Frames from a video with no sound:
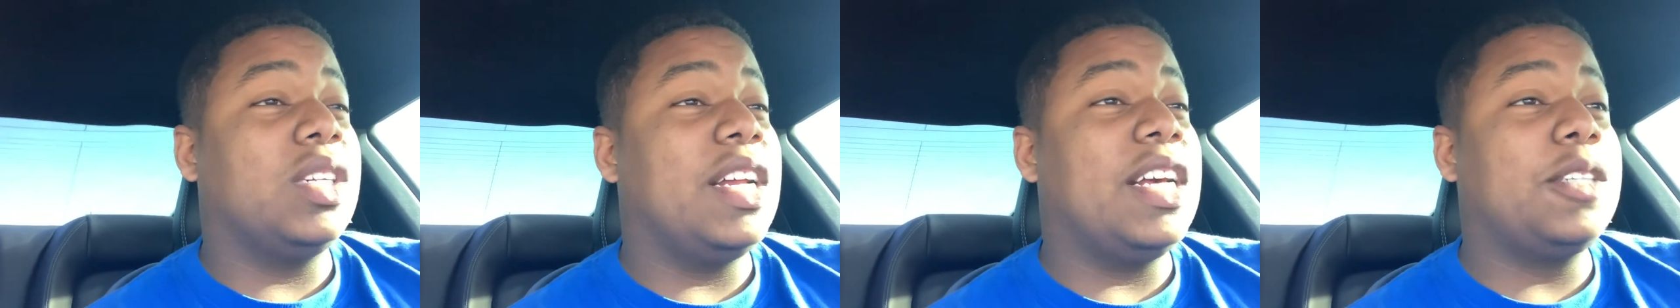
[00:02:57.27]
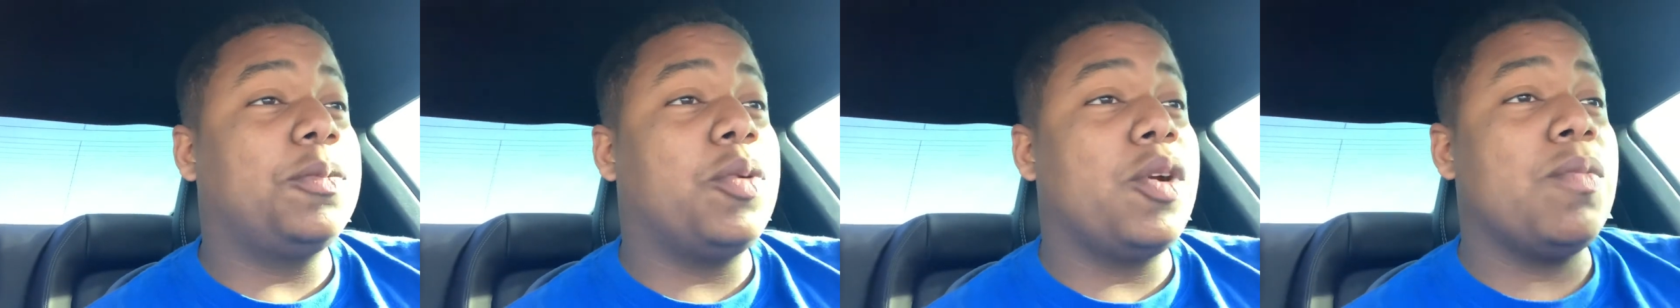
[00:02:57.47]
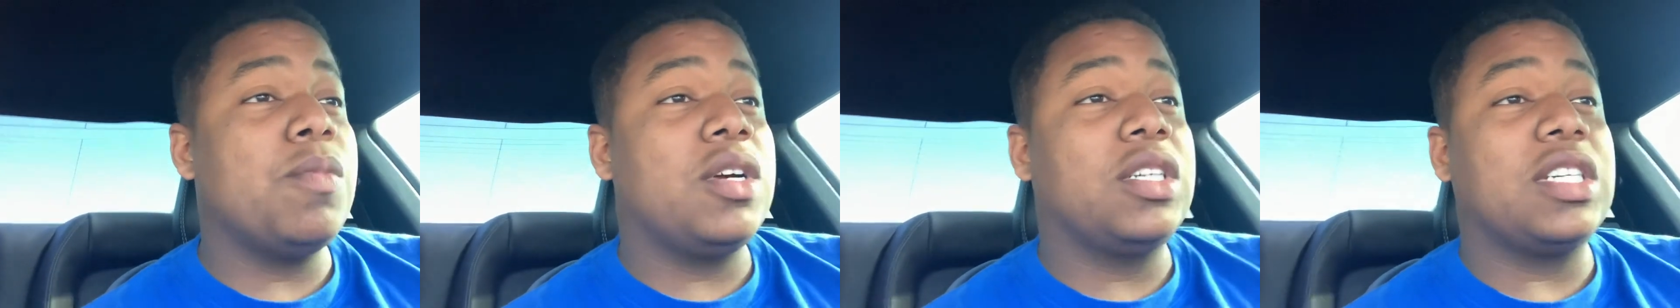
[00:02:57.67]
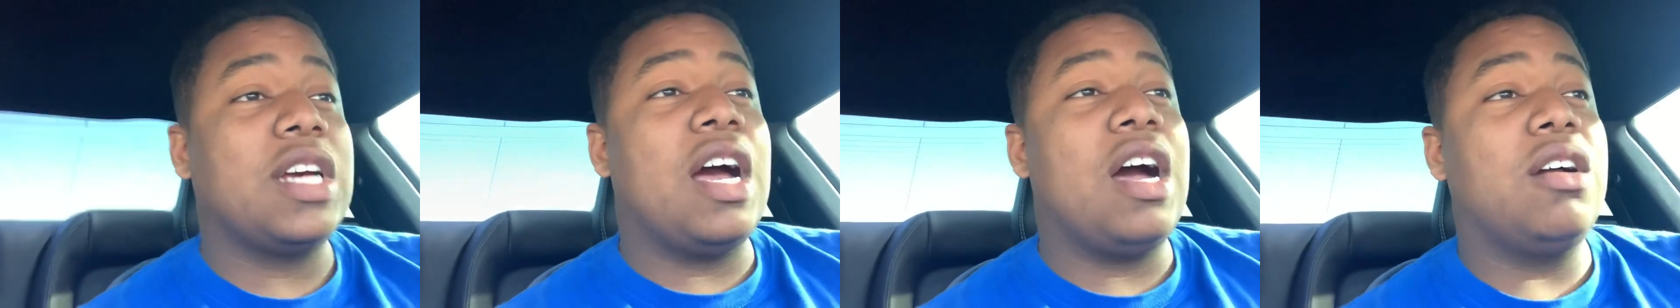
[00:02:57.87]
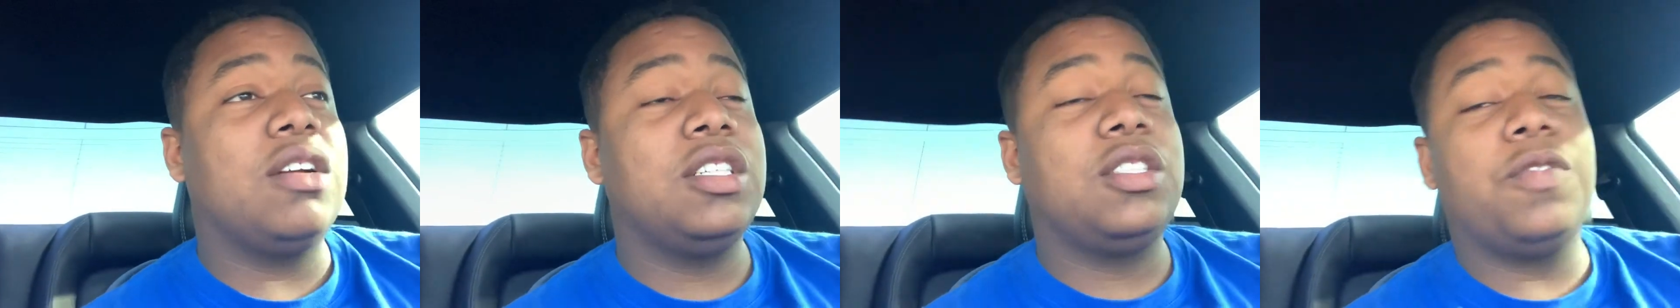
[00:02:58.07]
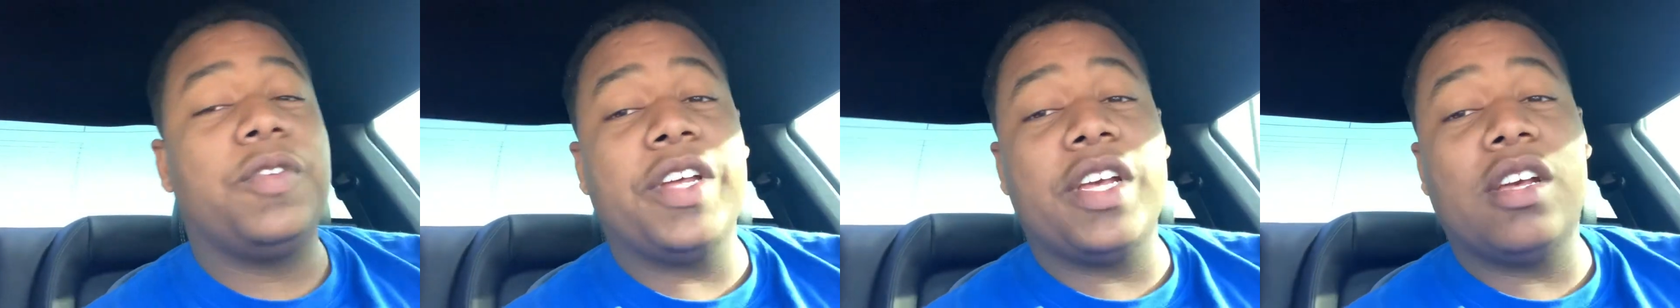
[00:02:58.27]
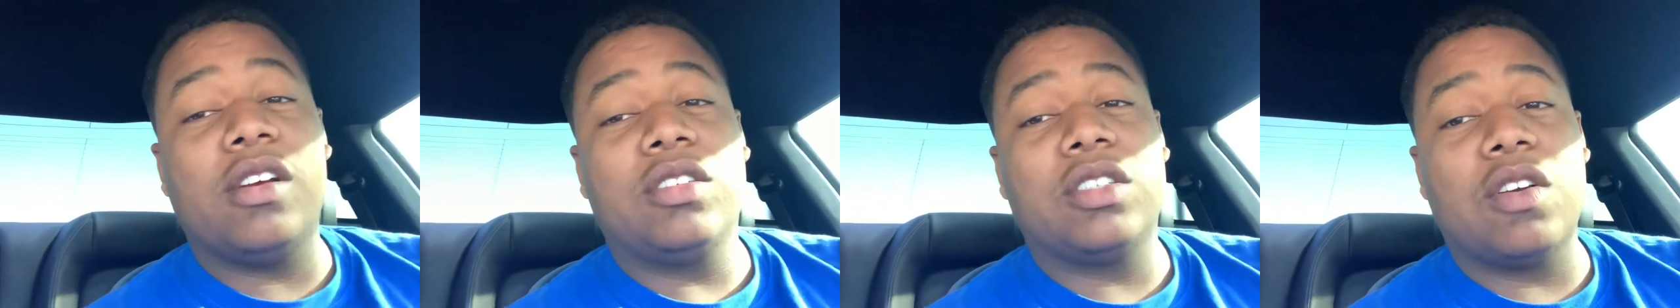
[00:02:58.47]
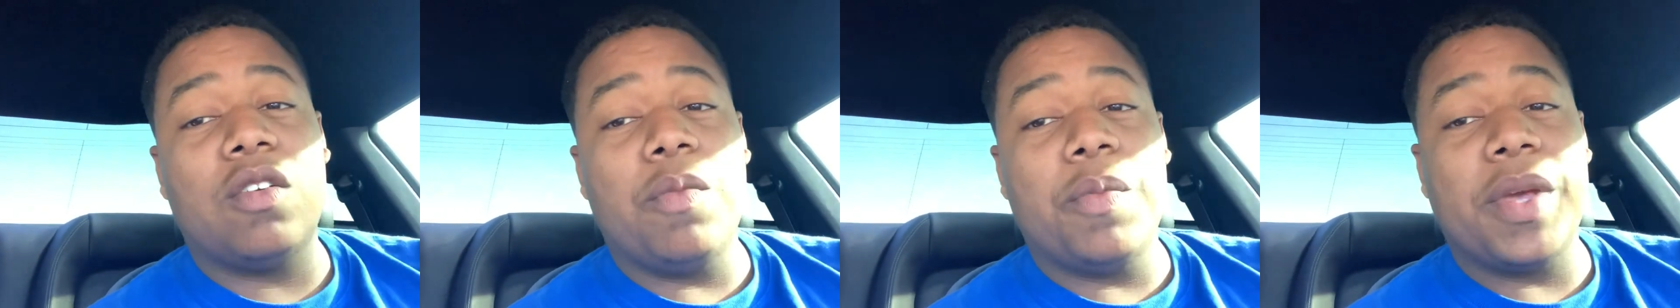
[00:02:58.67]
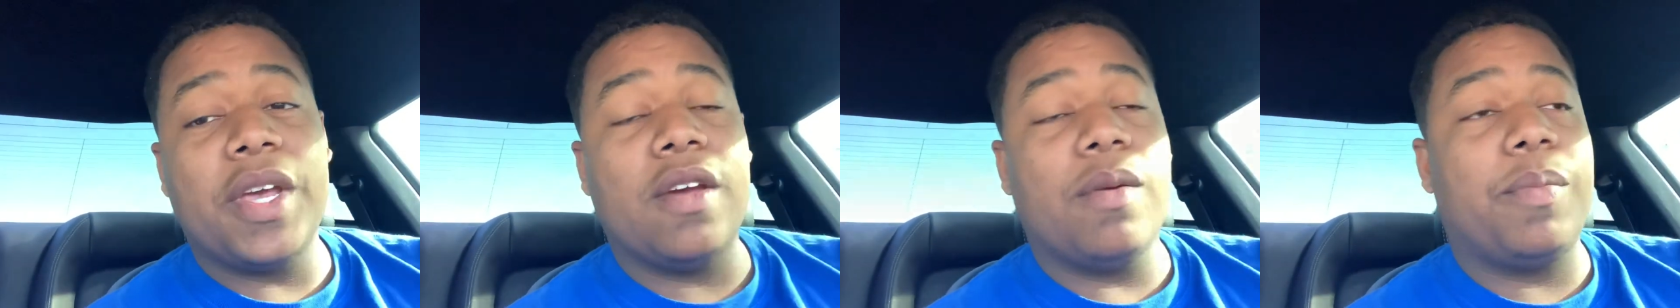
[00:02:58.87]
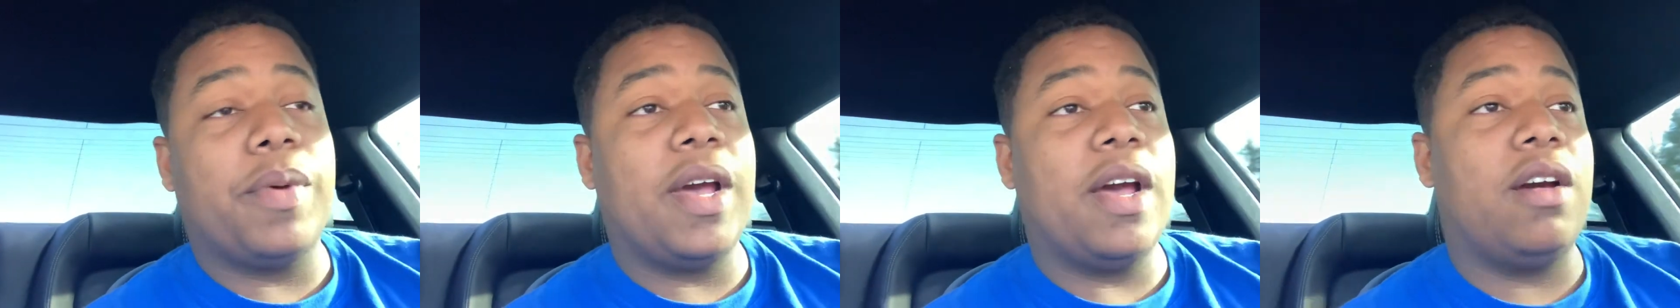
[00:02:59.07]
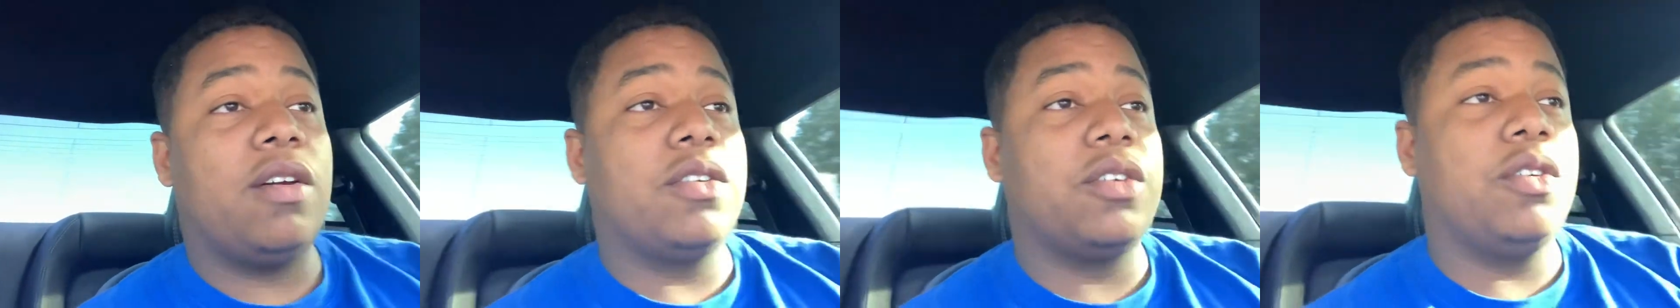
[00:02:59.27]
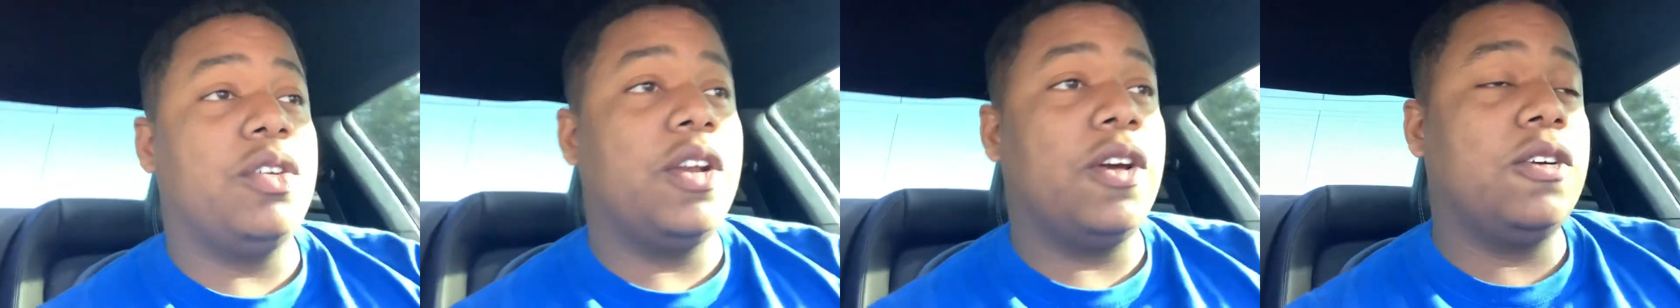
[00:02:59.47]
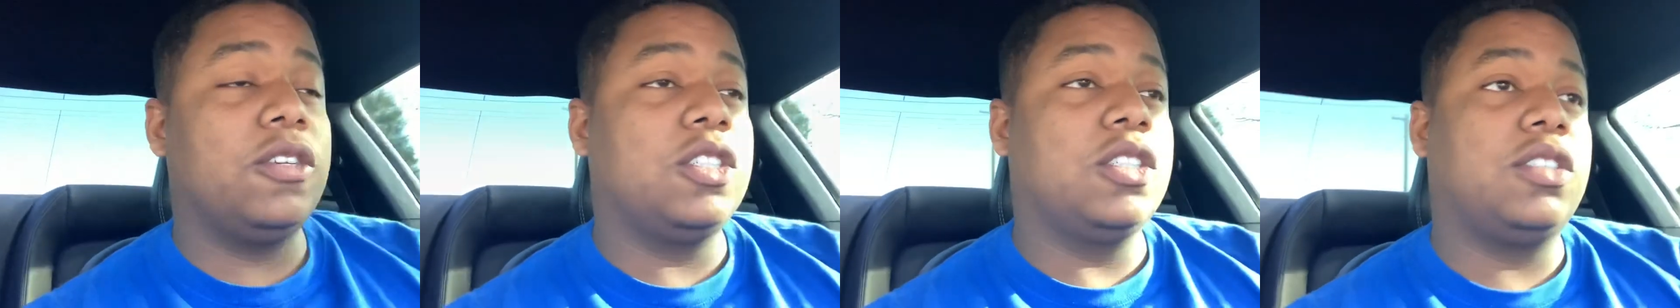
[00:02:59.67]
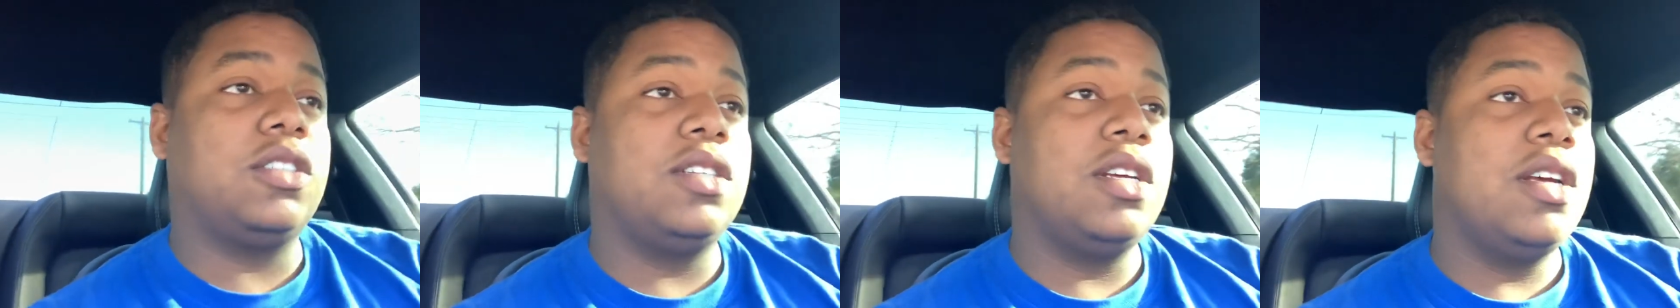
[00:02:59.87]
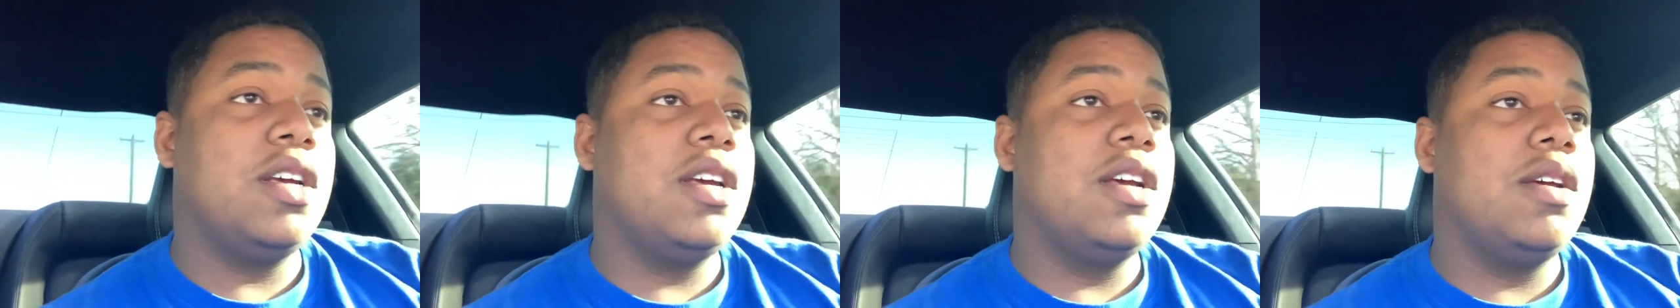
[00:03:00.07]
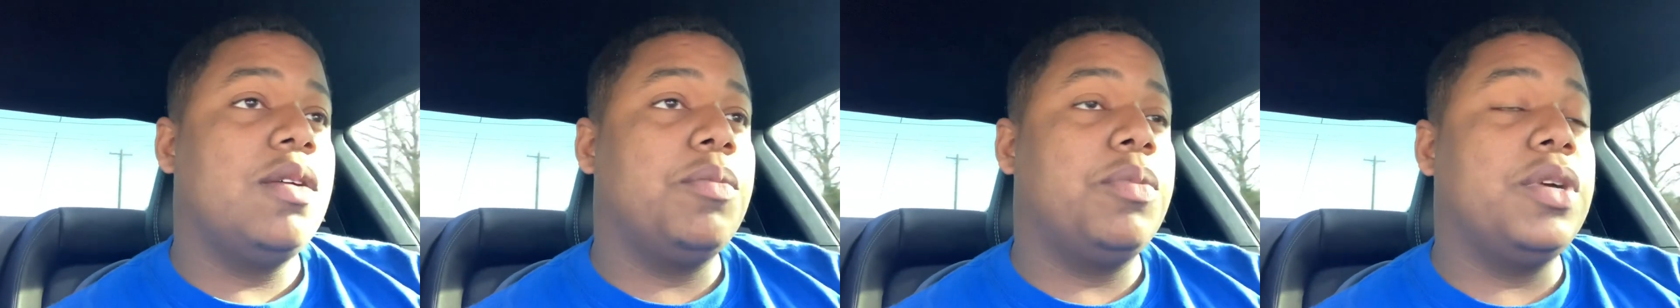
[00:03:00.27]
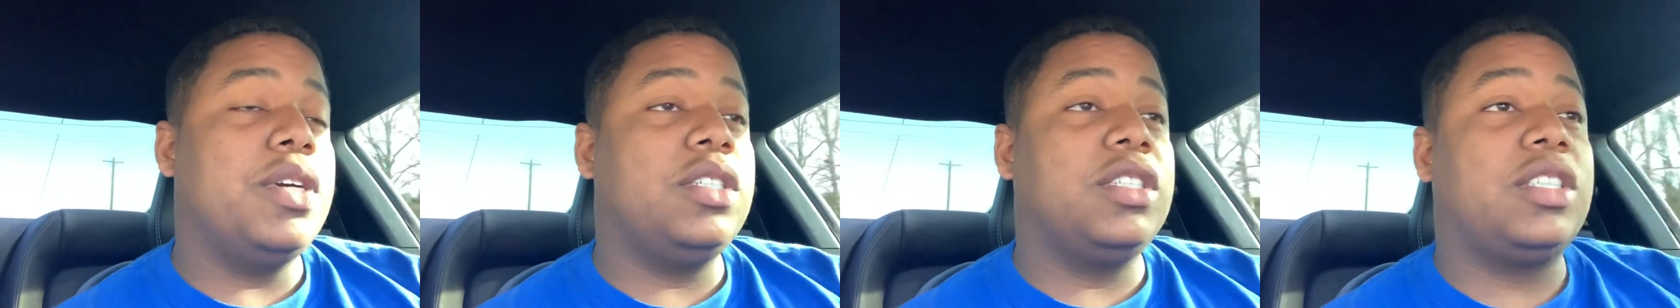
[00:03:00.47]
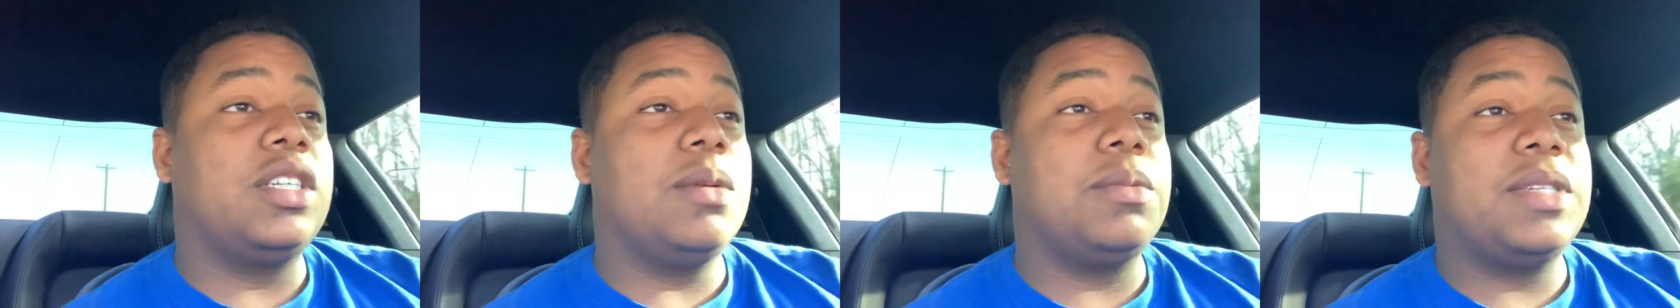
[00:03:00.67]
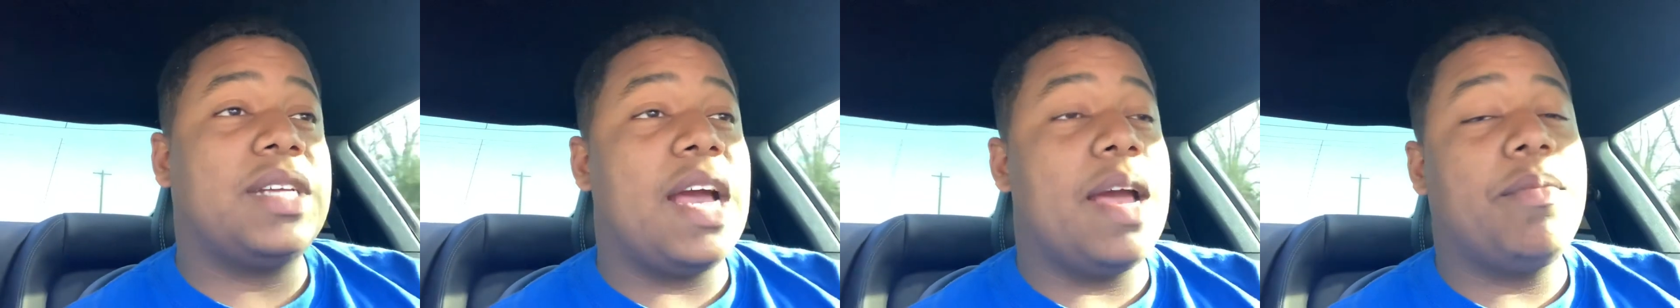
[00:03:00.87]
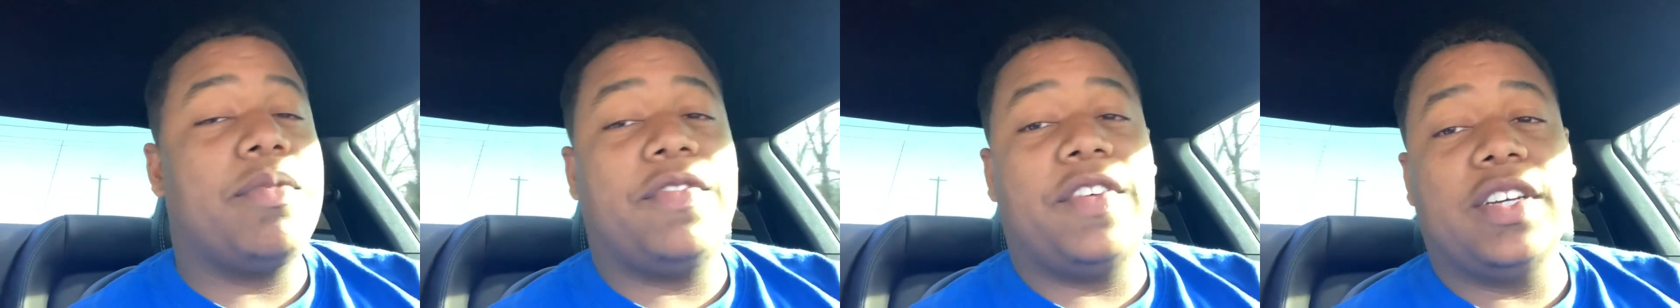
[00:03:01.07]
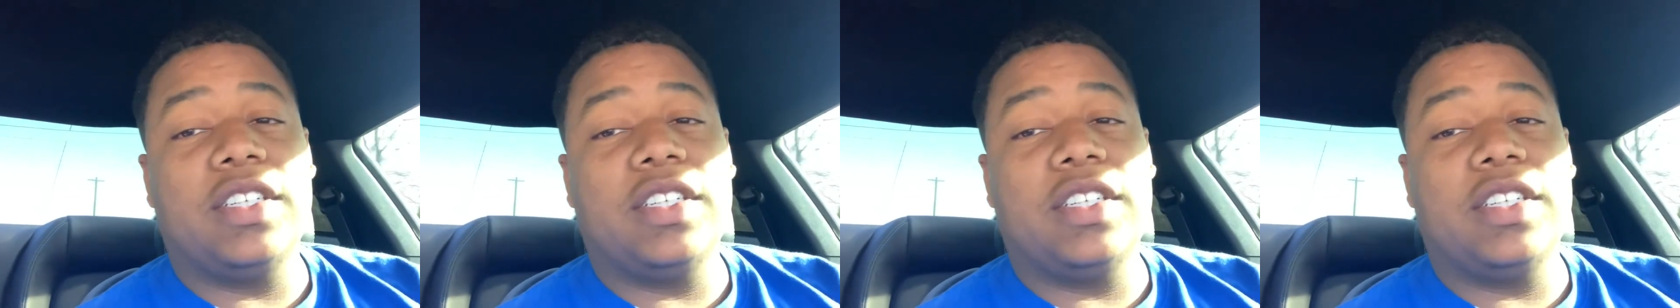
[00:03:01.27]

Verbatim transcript: that's pretty much all this video is going to be about, you know, just putting some type of